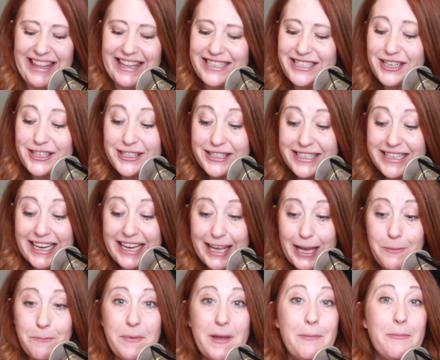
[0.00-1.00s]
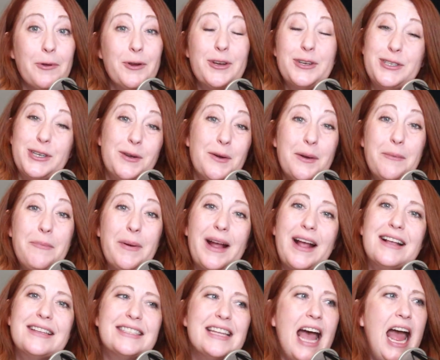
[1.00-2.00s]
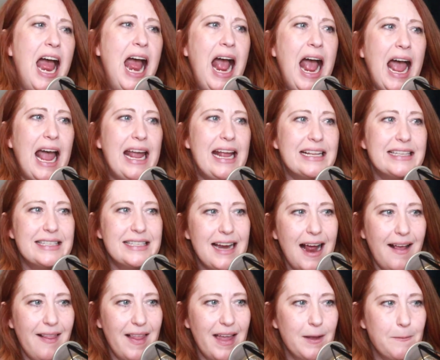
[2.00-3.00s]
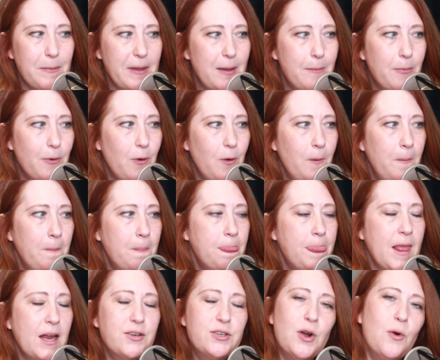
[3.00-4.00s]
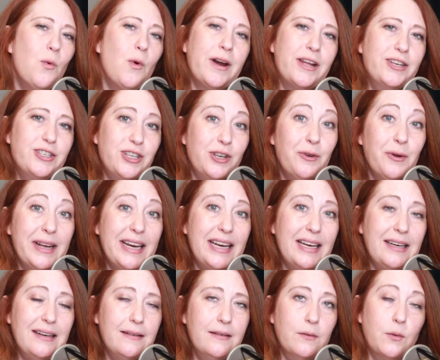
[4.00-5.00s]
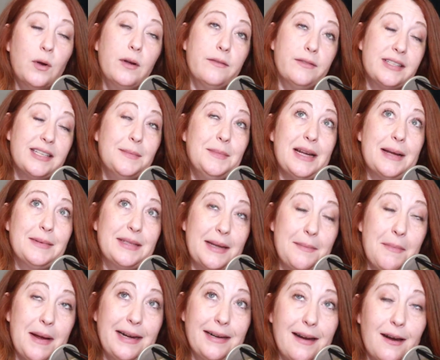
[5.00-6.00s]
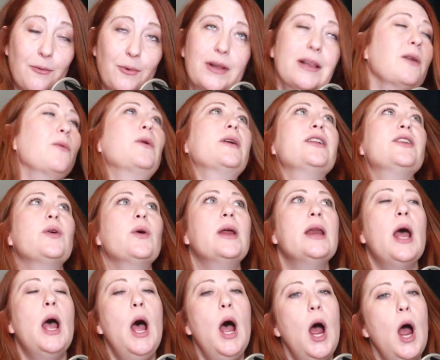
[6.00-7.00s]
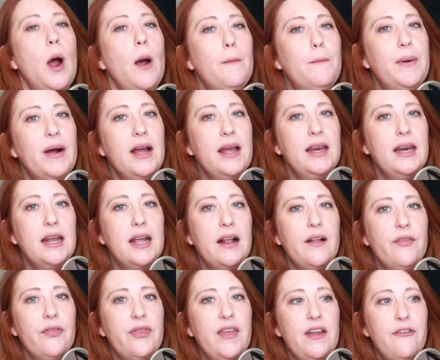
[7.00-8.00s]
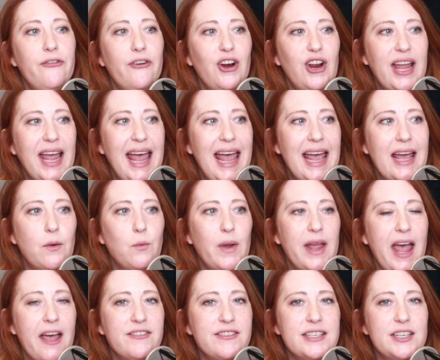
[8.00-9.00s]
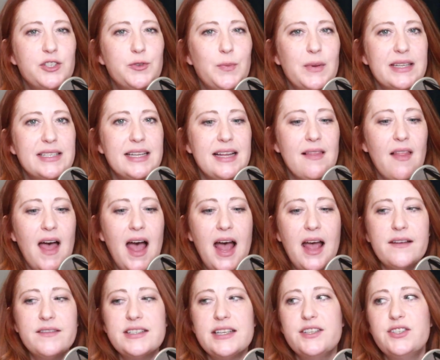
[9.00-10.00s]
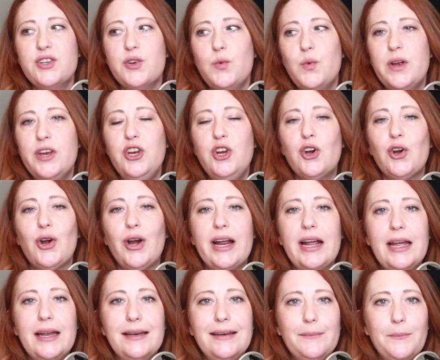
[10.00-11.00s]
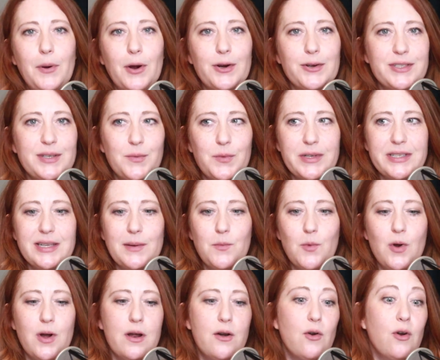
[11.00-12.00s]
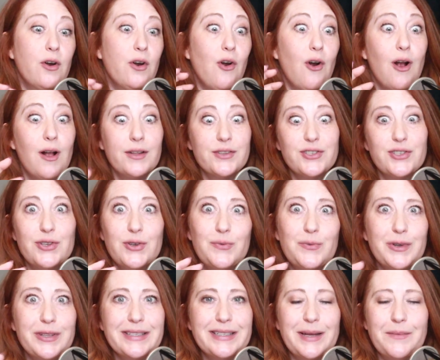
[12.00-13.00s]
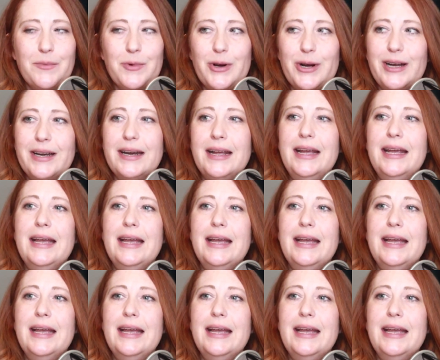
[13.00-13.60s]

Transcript: Just to get people to do it, because it's not like people don't want to do it. Well, sometimes they might not really want to do it, but they forget. We have such busy lives. And so when you're in person with someone or you're on Zoom with someone,